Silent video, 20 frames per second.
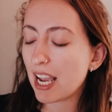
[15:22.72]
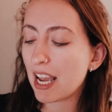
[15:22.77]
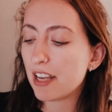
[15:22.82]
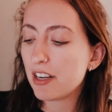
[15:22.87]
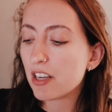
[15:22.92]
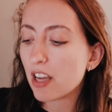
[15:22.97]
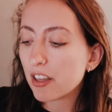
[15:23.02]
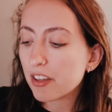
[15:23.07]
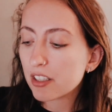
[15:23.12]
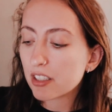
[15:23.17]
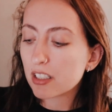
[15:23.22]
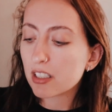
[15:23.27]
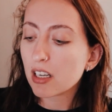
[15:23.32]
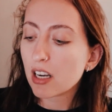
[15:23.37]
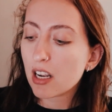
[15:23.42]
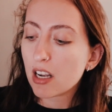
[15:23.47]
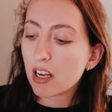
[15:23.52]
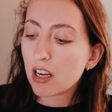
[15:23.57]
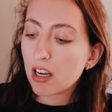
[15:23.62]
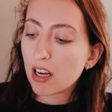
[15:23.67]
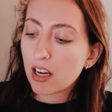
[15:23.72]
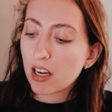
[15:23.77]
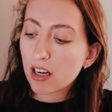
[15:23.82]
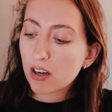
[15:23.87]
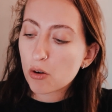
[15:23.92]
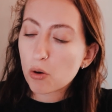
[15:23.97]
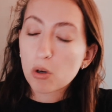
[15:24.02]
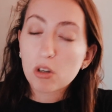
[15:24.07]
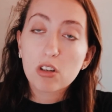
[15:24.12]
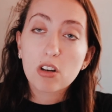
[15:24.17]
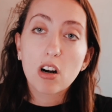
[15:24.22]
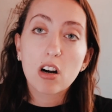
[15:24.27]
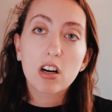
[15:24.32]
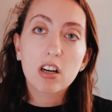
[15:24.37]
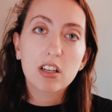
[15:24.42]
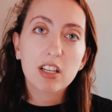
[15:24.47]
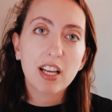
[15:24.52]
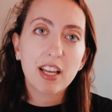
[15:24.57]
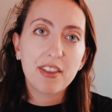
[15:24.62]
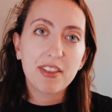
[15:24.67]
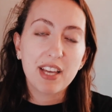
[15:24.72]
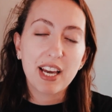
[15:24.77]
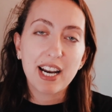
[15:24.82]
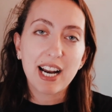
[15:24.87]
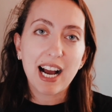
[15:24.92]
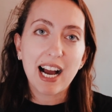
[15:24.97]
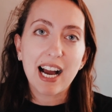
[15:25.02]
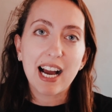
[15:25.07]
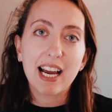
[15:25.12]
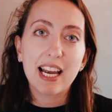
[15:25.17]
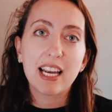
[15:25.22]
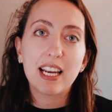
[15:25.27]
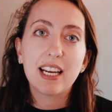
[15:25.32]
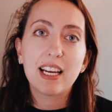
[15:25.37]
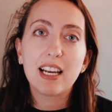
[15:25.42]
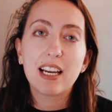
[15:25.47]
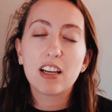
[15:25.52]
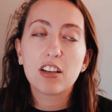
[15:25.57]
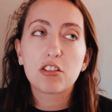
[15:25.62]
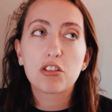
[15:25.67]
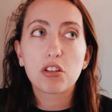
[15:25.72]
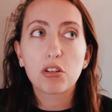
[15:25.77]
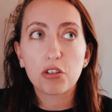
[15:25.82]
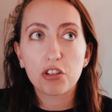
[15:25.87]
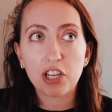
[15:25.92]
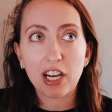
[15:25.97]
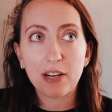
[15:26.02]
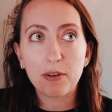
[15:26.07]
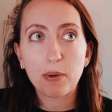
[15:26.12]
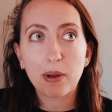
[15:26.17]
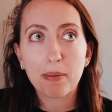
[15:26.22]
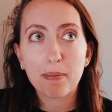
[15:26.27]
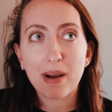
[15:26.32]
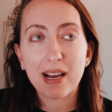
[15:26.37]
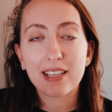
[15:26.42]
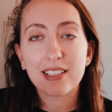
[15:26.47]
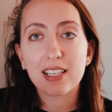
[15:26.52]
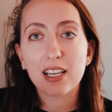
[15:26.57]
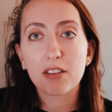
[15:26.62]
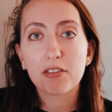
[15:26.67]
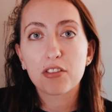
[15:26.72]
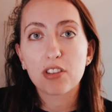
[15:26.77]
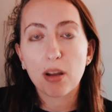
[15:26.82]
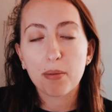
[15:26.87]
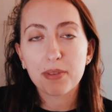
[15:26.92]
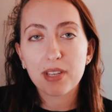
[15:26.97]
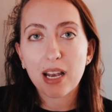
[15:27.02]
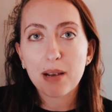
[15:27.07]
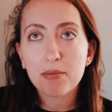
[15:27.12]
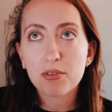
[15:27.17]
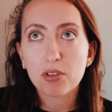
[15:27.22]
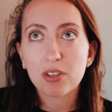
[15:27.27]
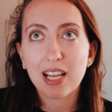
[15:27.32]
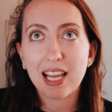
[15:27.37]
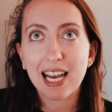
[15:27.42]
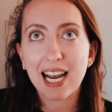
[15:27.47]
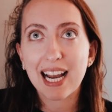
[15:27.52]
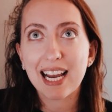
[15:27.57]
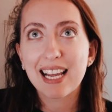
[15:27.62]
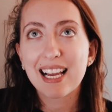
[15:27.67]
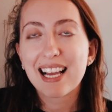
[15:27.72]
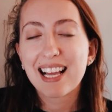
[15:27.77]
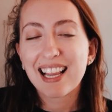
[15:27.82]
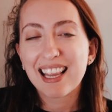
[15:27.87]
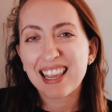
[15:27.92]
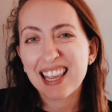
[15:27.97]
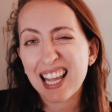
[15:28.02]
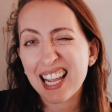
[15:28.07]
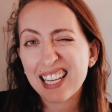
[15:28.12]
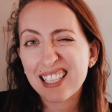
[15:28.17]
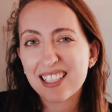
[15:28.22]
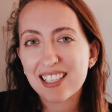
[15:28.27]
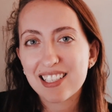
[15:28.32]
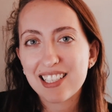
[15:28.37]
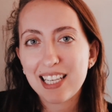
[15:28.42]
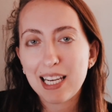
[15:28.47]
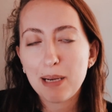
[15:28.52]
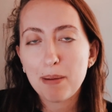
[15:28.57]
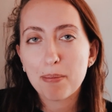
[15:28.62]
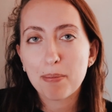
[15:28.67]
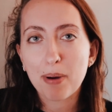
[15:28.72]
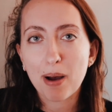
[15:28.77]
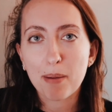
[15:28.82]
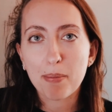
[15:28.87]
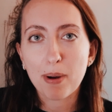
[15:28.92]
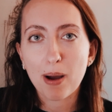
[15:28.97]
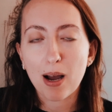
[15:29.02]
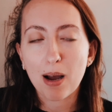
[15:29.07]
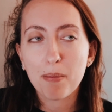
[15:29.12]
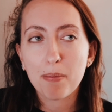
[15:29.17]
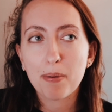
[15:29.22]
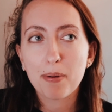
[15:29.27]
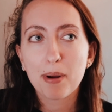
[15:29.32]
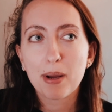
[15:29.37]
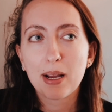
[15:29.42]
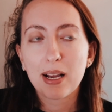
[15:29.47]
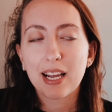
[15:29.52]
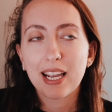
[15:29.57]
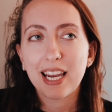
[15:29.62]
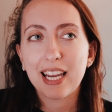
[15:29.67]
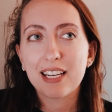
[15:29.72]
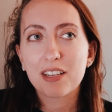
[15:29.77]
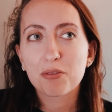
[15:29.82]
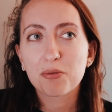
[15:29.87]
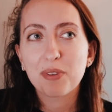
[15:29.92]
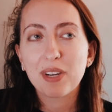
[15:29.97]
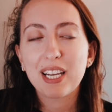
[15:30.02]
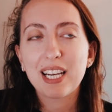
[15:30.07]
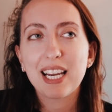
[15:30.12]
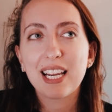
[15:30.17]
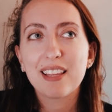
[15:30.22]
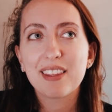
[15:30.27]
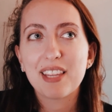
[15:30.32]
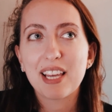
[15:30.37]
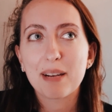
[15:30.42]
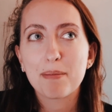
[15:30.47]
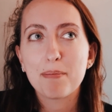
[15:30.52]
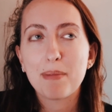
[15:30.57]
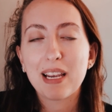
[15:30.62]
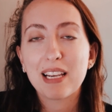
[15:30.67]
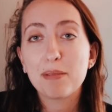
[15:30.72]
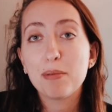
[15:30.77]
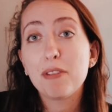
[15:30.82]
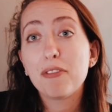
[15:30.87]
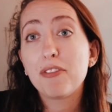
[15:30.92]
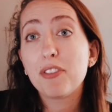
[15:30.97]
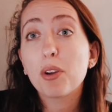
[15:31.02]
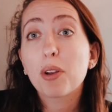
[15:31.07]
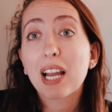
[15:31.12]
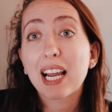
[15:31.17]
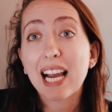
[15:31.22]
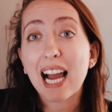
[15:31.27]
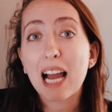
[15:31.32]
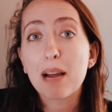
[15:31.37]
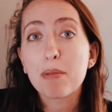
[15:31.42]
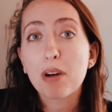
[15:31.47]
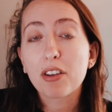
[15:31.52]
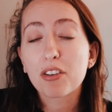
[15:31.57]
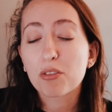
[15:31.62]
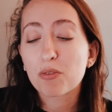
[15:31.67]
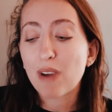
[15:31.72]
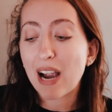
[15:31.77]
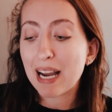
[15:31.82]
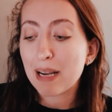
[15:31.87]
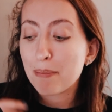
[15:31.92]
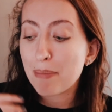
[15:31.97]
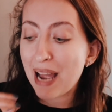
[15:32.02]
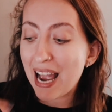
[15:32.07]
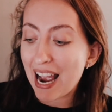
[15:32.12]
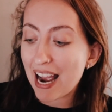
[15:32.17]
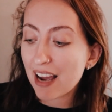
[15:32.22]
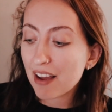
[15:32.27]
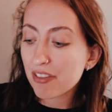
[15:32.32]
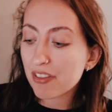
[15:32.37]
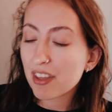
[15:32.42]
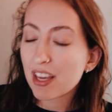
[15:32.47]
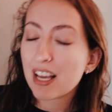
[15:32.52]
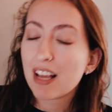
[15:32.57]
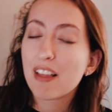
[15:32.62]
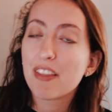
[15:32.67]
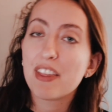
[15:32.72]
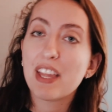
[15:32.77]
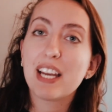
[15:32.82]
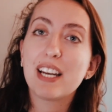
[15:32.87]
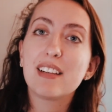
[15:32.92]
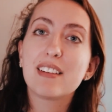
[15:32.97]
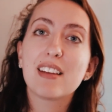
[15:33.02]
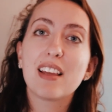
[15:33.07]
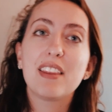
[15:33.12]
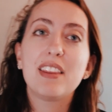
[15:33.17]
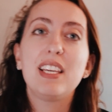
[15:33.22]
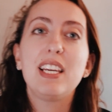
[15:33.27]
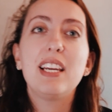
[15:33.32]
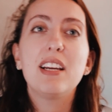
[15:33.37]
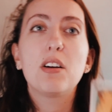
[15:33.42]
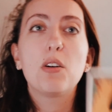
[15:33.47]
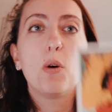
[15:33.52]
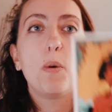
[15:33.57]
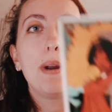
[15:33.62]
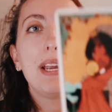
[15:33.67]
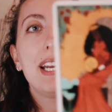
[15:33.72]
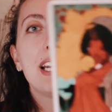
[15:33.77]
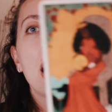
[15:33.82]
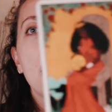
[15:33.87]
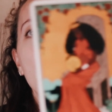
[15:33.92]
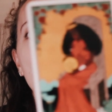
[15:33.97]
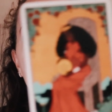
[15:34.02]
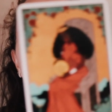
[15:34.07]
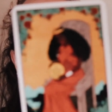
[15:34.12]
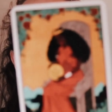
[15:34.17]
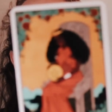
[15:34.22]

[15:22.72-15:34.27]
Another court card that I associate with myself sometimes, or that I like to see pop up in a reading that makes me feel like I'm on the right path, that is the Queen of